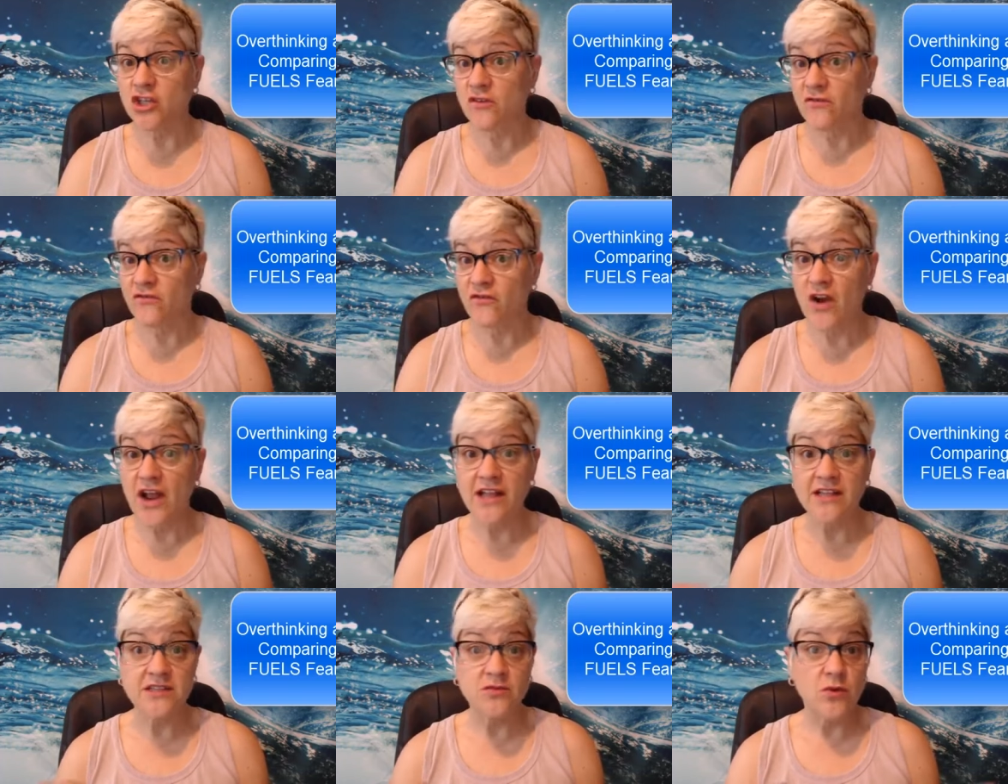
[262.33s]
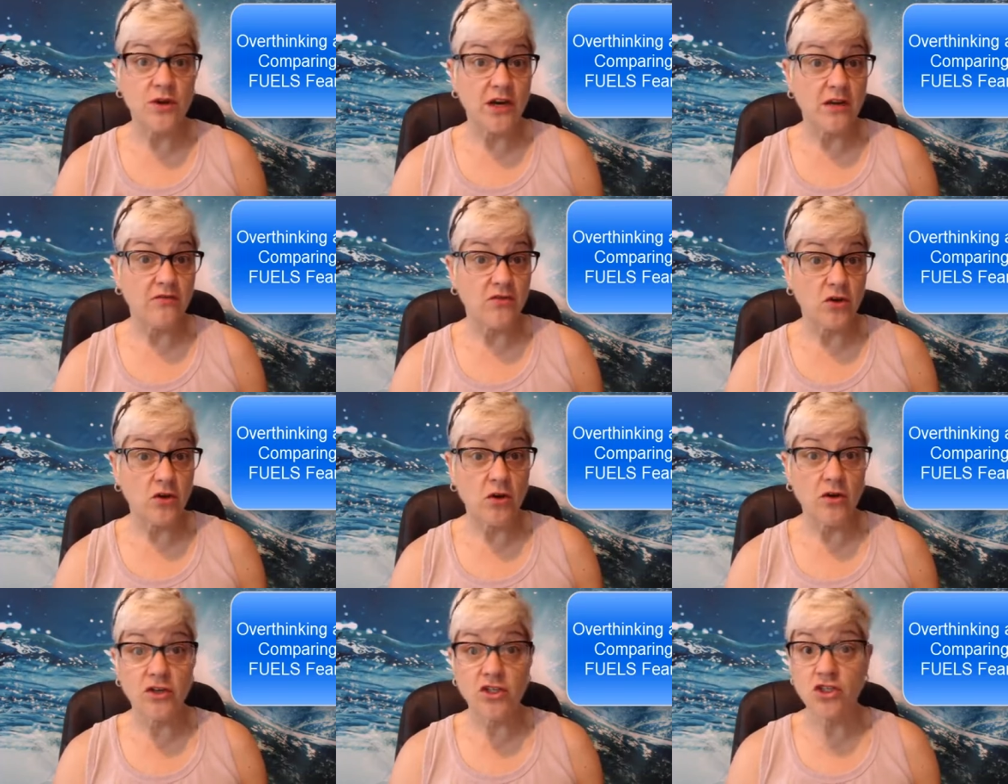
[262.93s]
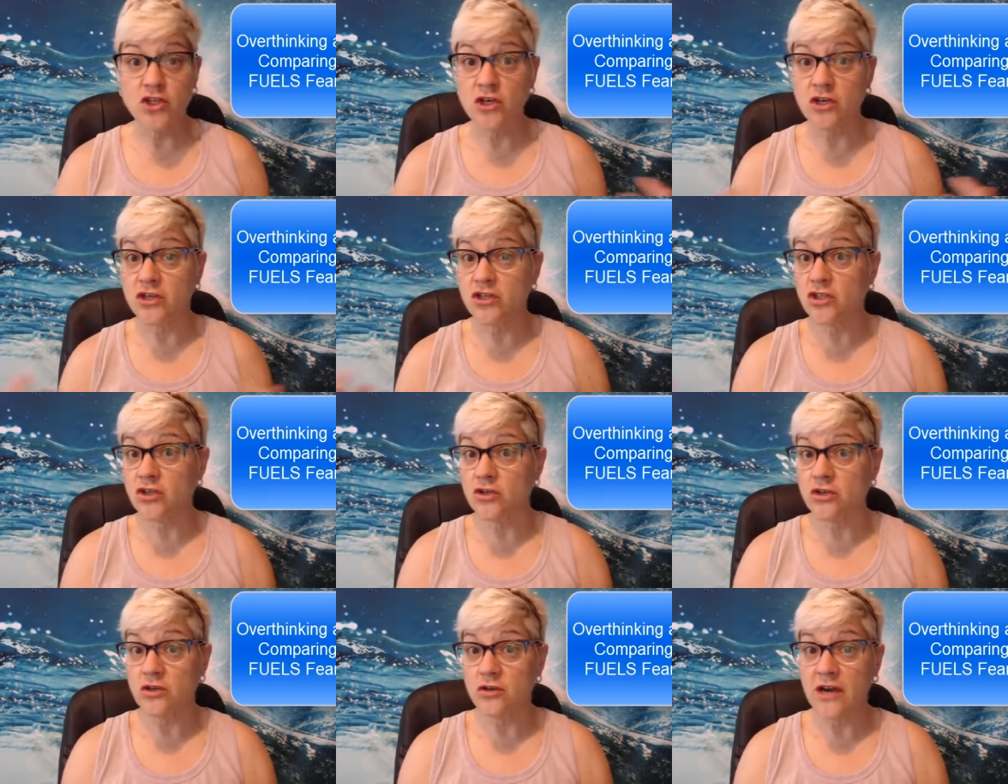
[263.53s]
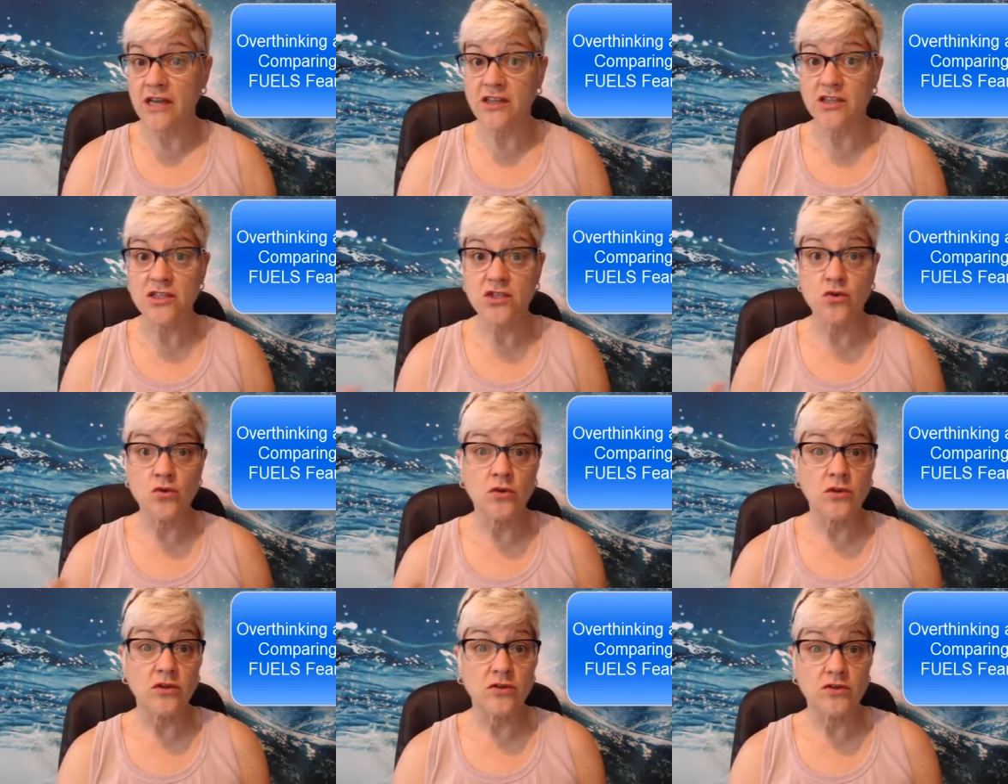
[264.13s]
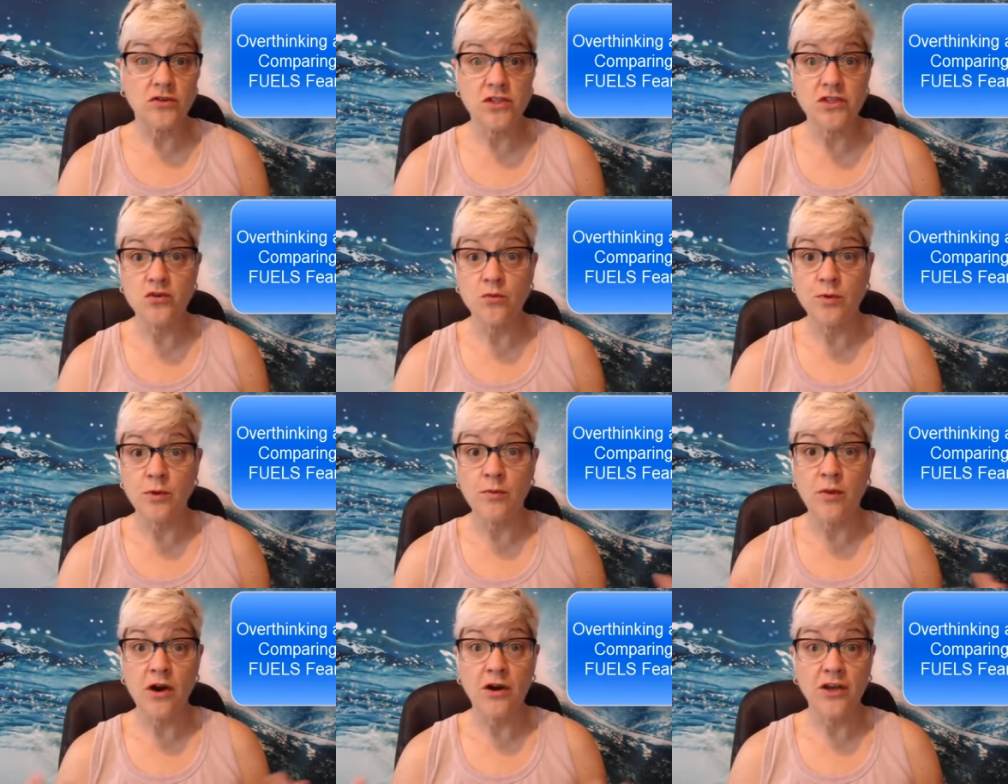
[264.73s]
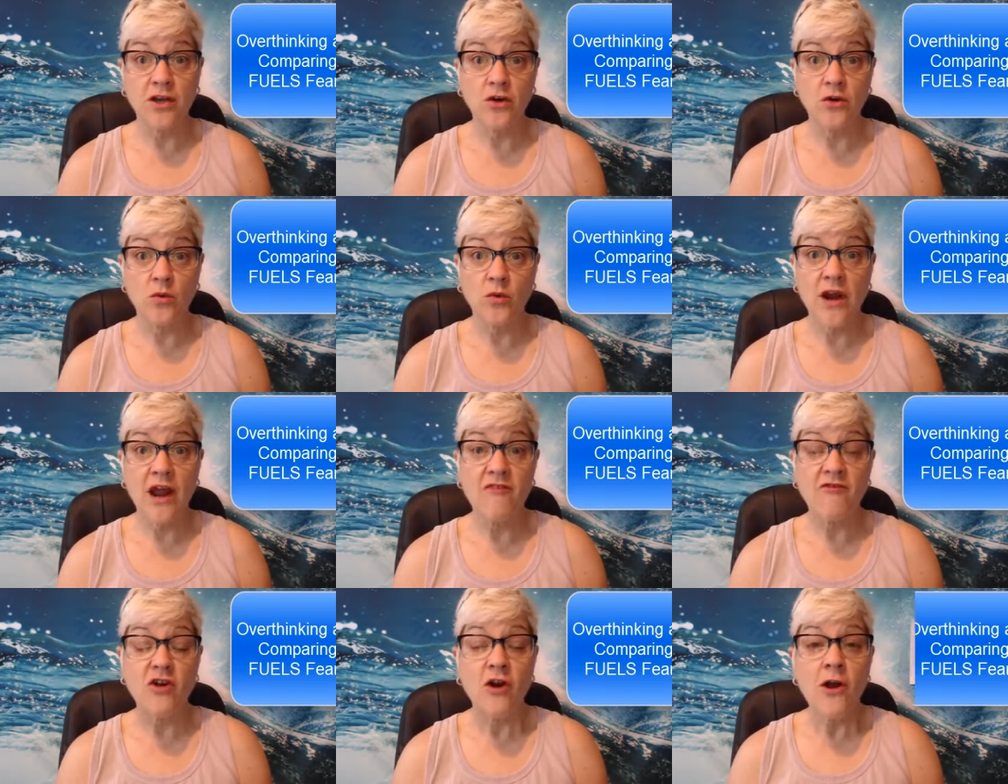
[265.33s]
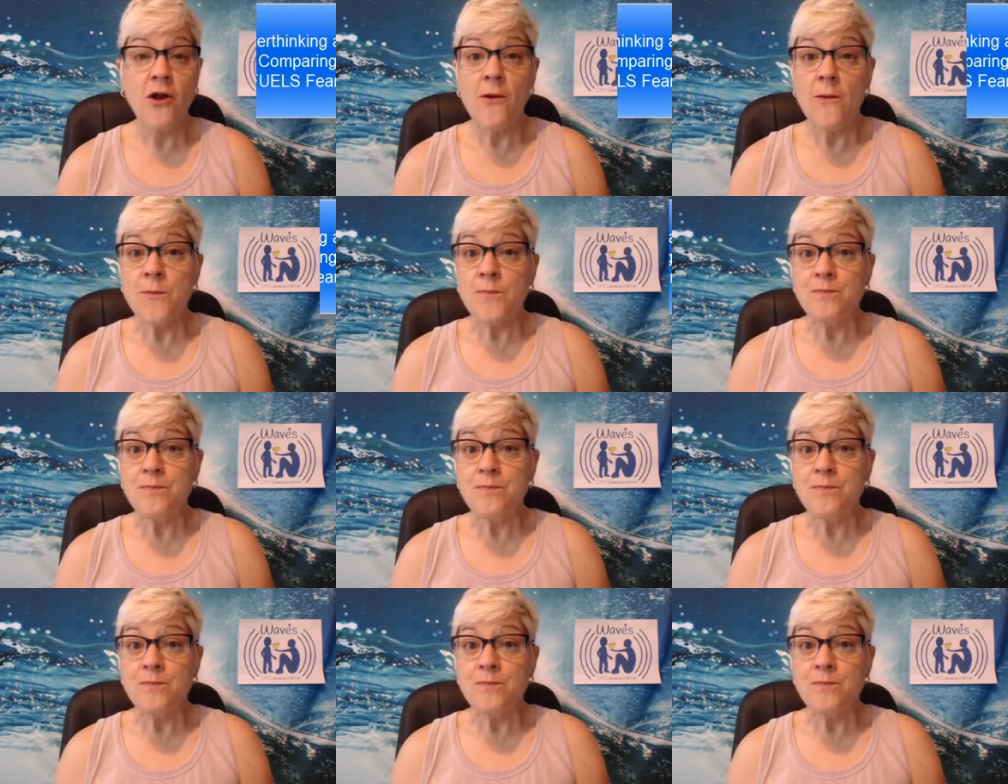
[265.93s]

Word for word: your friends, whenever you go to church or you're at the school or the supermarket or whatever,